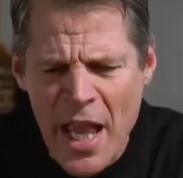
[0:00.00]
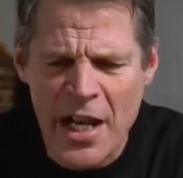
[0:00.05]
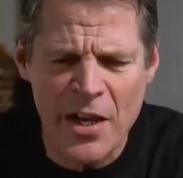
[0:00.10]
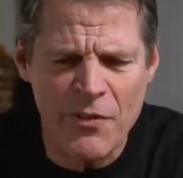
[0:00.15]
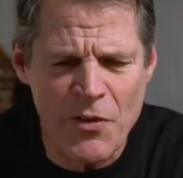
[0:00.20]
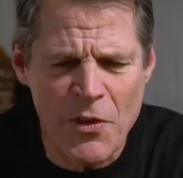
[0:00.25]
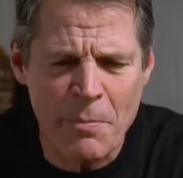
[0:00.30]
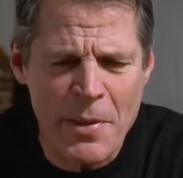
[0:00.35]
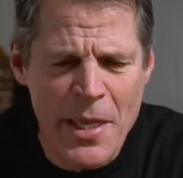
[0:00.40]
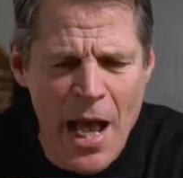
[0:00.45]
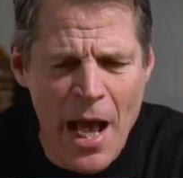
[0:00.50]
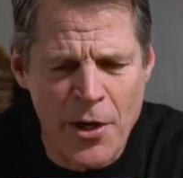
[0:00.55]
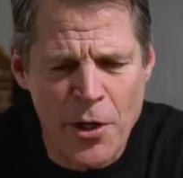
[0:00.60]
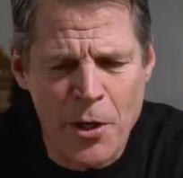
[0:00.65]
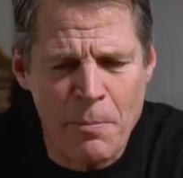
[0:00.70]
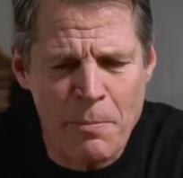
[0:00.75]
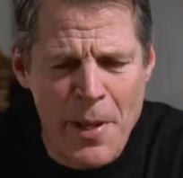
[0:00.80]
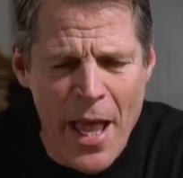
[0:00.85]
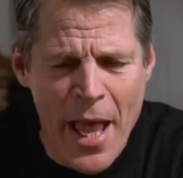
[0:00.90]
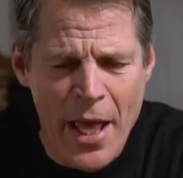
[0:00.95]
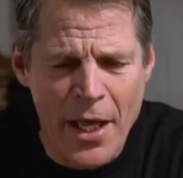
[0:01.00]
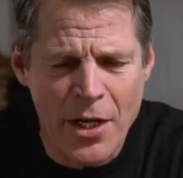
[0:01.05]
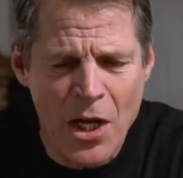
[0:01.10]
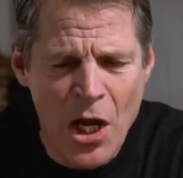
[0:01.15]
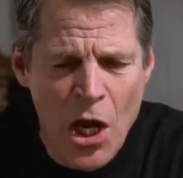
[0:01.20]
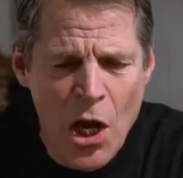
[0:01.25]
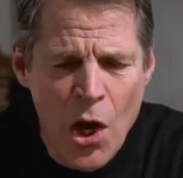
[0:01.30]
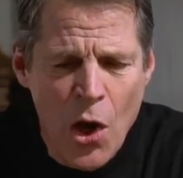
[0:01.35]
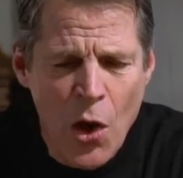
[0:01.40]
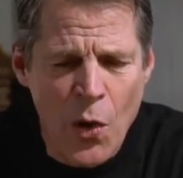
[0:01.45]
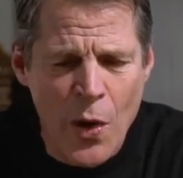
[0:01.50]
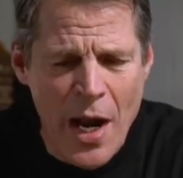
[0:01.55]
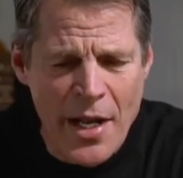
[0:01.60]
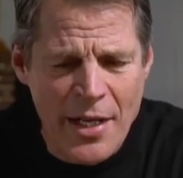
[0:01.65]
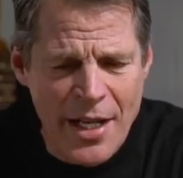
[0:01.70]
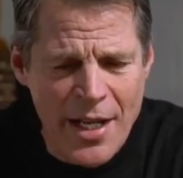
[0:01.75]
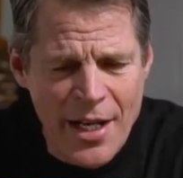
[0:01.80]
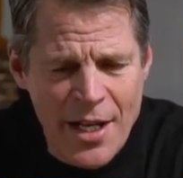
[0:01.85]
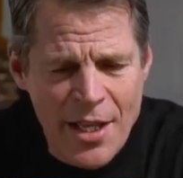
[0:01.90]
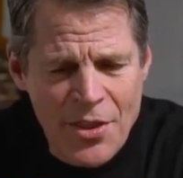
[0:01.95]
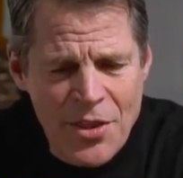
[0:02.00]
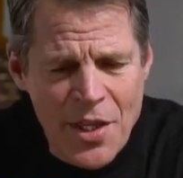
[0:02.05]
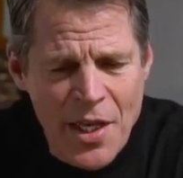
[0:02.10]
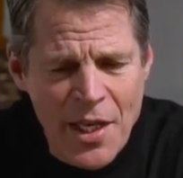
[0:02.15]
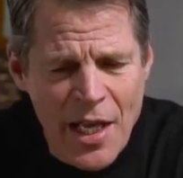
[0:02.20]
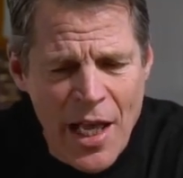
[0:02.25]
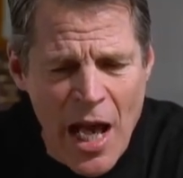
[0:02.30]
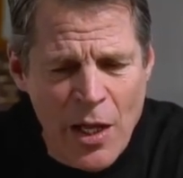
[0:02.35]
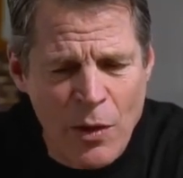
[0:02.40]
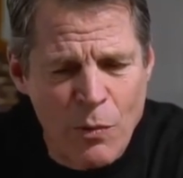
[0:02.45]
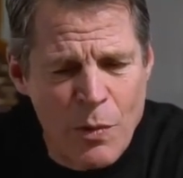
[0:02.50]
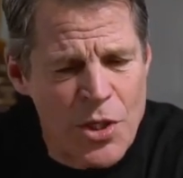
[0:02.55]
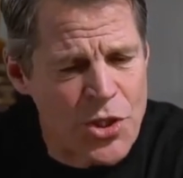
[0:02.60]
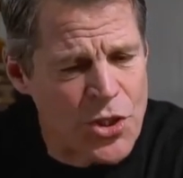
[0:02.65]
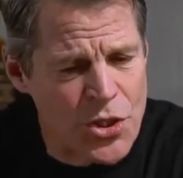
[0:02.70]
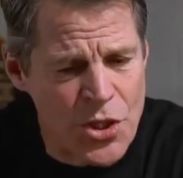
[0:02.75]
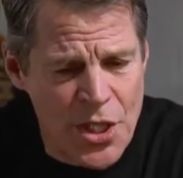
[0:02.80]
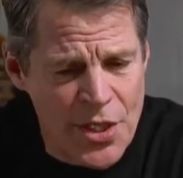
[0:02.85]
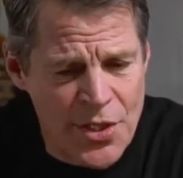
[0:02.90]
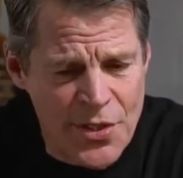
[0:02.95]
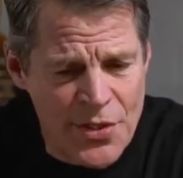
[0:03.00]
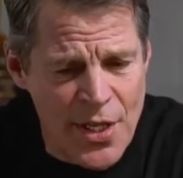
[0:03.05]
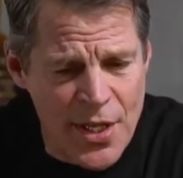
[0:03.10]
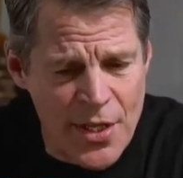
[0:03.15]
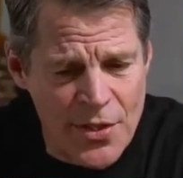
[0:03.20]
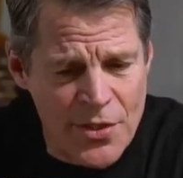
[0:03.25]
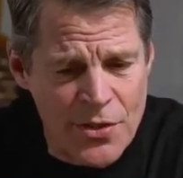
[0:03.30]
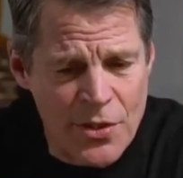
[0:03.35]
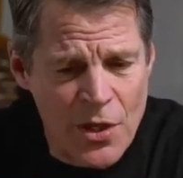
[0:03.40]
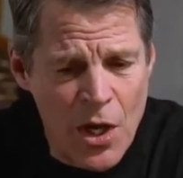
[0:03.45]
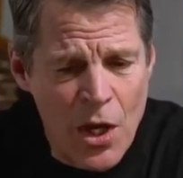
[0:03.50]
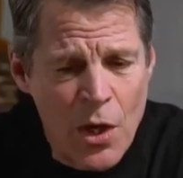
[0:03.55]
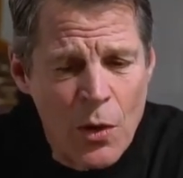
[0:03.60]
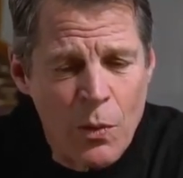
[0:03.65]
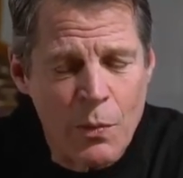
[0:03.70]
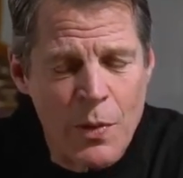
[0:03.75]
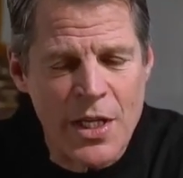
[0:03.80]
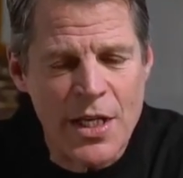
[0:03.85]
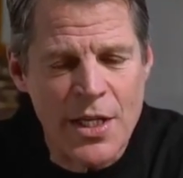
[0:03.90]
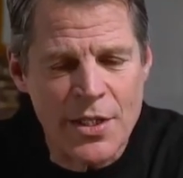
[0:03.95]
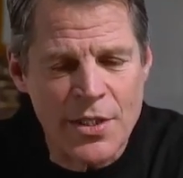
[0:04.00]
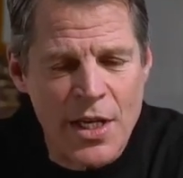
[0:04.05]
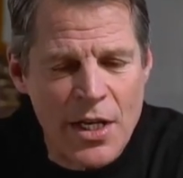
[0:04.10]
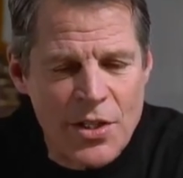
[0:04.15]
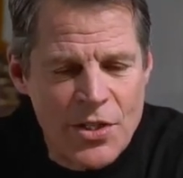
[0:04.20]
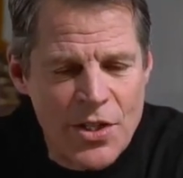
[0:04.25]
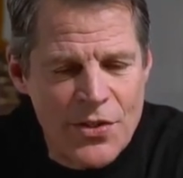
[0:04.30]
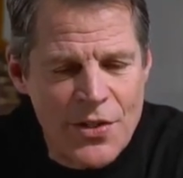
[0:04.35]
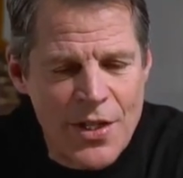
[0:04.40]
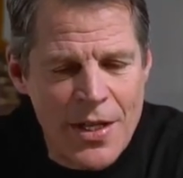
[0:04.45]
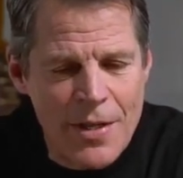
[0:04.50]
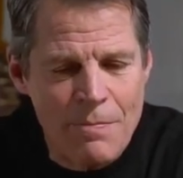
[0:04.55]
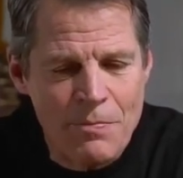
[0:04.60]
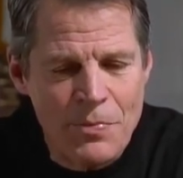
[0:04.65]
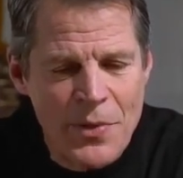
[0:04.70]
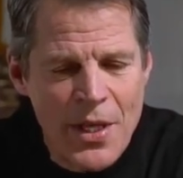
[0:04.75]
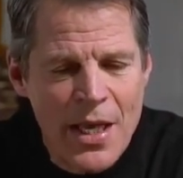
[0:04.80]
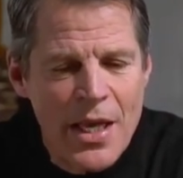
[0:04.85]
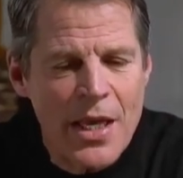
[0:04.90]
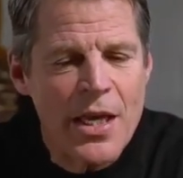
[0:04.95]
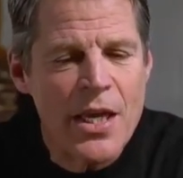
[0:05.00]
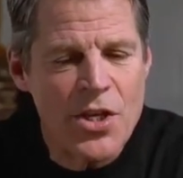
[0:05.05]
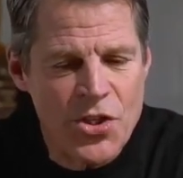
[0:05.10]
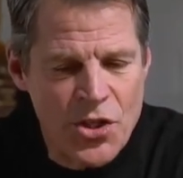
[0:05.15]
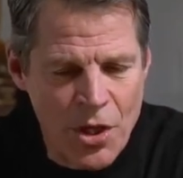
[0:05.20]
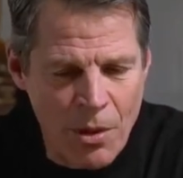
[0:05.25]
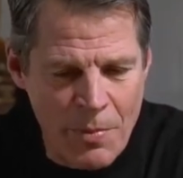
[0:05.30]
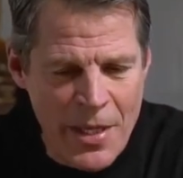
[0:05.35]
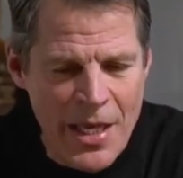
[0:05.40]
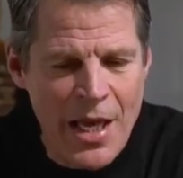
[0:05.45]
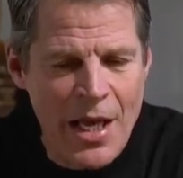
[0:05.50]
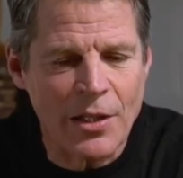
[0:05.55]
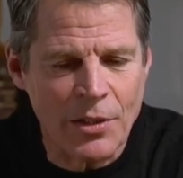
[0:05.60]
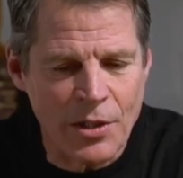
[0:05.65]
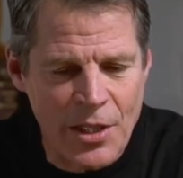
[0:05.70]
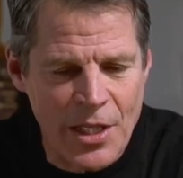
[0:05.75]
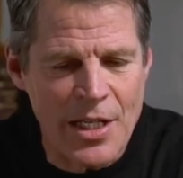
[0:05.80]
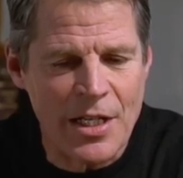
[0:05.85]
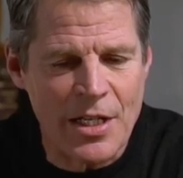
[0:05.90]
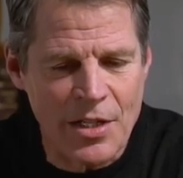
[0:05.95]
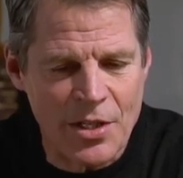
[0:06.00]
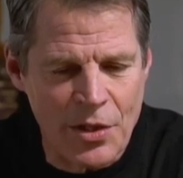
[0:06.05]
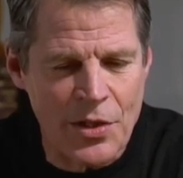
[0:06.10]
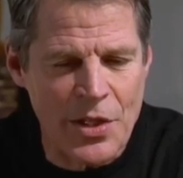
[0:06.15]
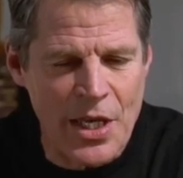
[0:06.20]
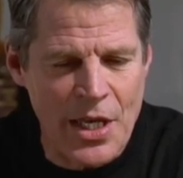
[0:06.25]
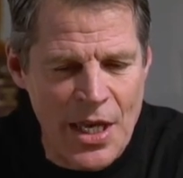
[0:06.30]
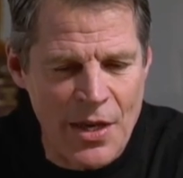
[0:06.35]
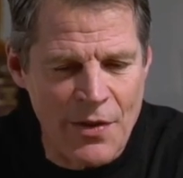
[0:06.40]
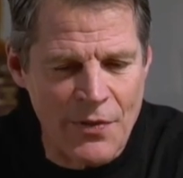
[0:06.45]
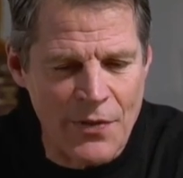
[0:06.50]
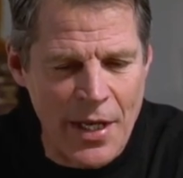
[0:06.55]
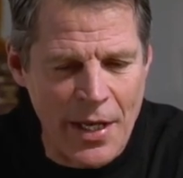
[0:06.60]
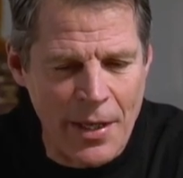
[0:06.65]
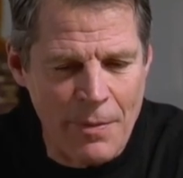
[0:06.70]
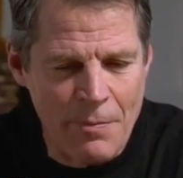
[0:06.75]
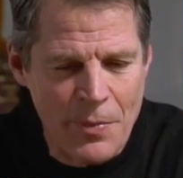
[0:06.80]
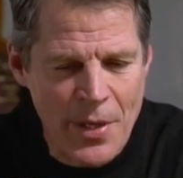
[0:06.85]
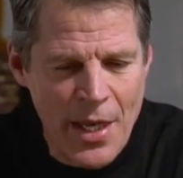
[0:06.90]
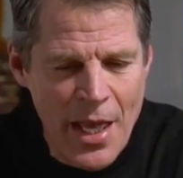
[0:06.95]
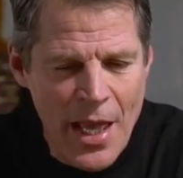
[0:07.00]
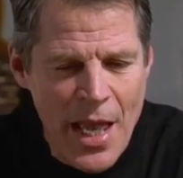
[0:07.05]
And if it be on her bed, or on anything on which she sits, when he touches it, he shall be unclean until the evening.